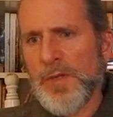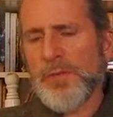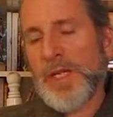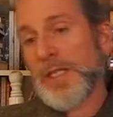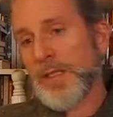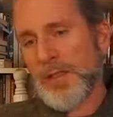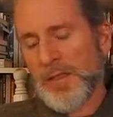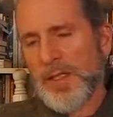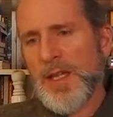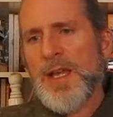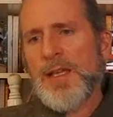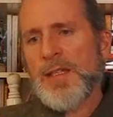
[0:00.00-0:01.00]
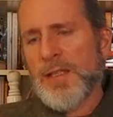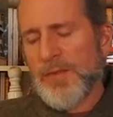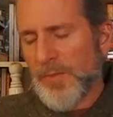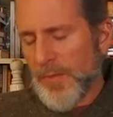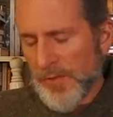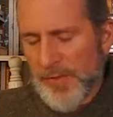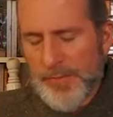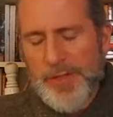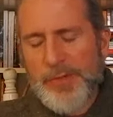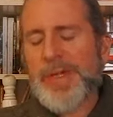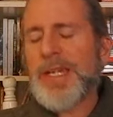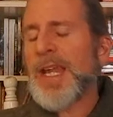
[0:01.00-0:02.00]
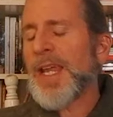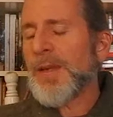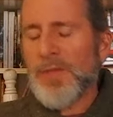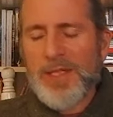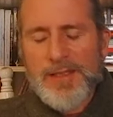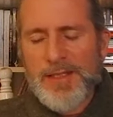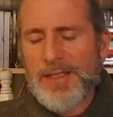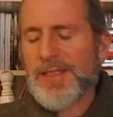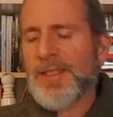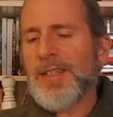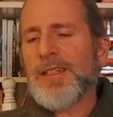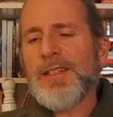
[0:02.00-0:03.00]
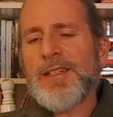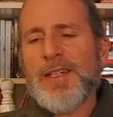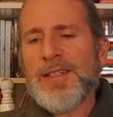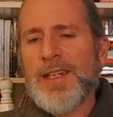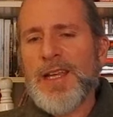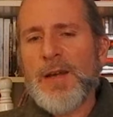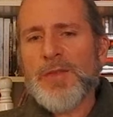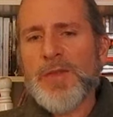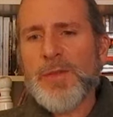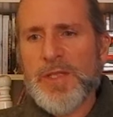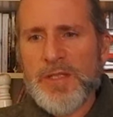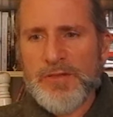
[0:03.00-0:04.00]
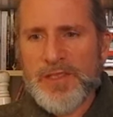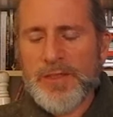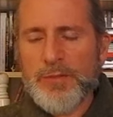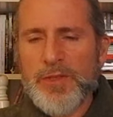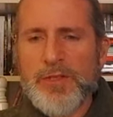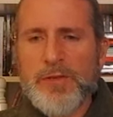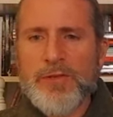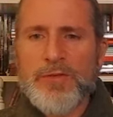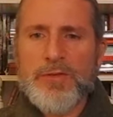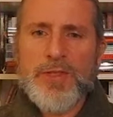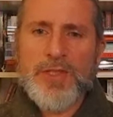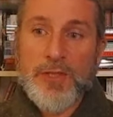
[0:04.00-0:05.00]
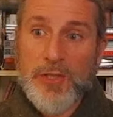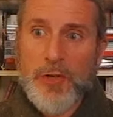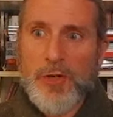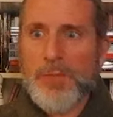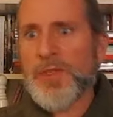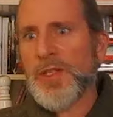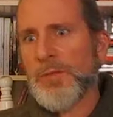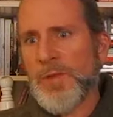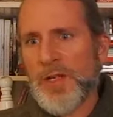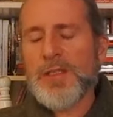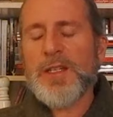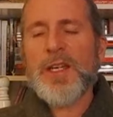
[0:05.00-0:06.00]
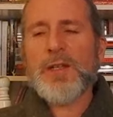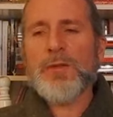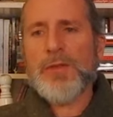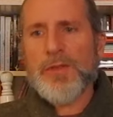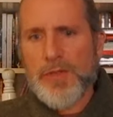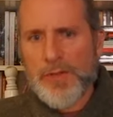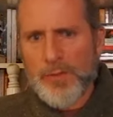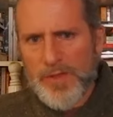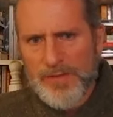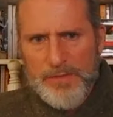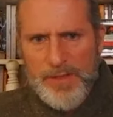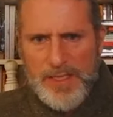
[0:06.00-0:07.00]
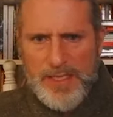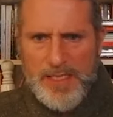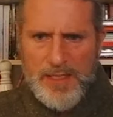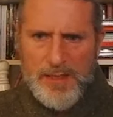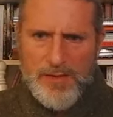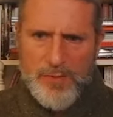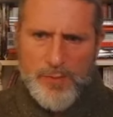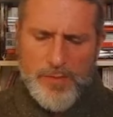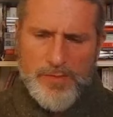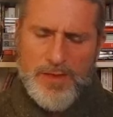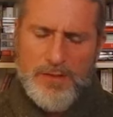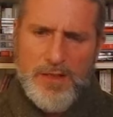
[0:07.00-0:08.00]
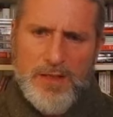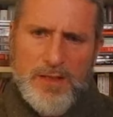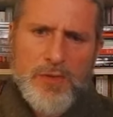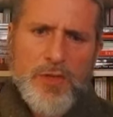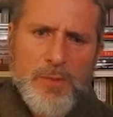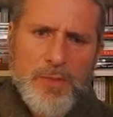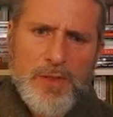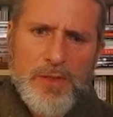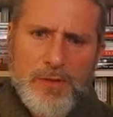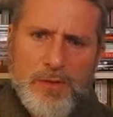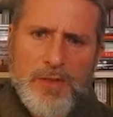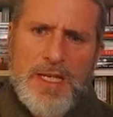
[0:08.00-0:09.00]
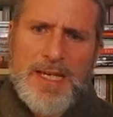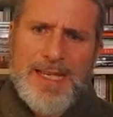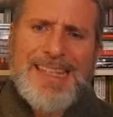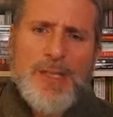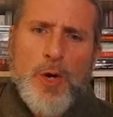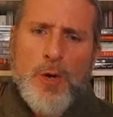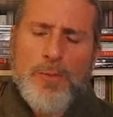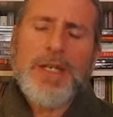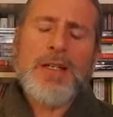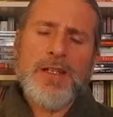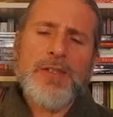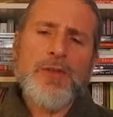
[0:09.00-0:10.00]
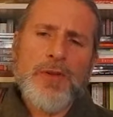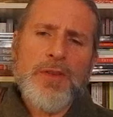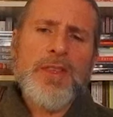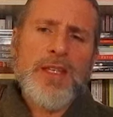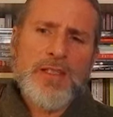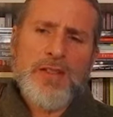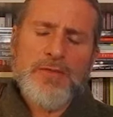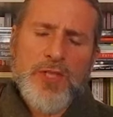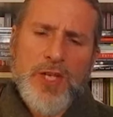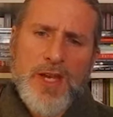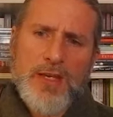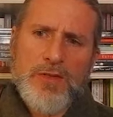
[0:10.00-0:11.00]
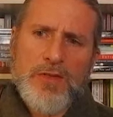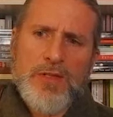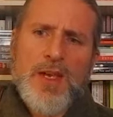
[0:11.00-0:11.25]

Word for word: basically. There's also been a renaming since then, and, and now specifically referred to as the Serbs and the Montenegrins. So we've even seen sort of in, in the geopolitical, in the nomenclature, things have changed